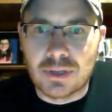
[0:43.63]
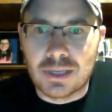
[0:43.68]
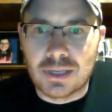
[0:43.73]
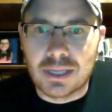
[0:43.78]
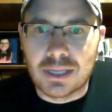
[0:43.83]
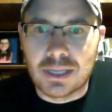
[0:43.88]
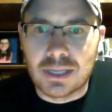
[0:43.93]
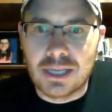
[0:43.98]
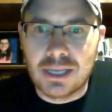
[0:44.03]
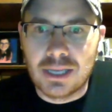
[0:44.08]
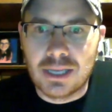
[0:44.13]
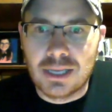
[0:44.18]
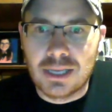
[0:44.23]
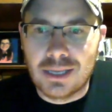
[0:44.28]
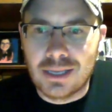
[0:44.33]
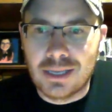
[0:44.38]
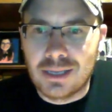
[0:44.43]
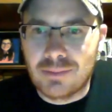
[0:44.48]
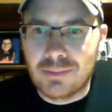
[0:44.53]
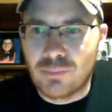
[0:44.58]

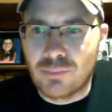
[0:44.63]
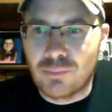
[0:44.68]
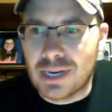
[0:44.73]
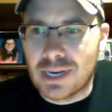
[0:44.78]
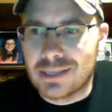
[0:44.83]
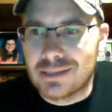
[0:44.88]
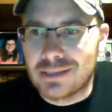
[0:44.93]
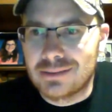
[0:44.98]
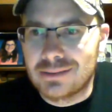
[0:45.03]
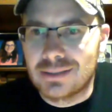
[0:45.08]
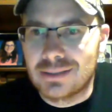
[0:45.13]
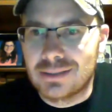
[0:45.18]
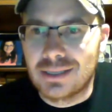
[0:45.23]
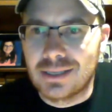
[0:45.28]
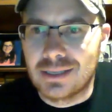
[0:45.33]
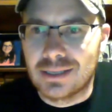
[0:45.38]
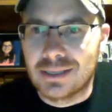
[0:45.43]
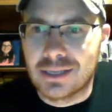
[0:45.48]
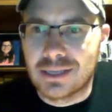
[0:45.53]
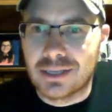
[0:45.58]
Hey, Brecken.
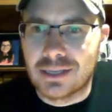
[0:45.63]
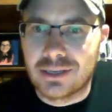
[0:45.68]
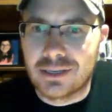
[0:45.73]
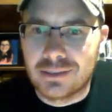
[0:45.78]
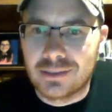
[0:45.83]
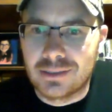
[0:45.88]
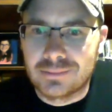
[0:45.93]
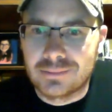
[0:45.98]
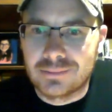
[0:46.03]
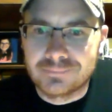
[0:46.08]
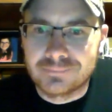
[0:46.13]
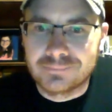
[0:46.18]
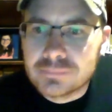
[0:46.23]
Hey, Gunner.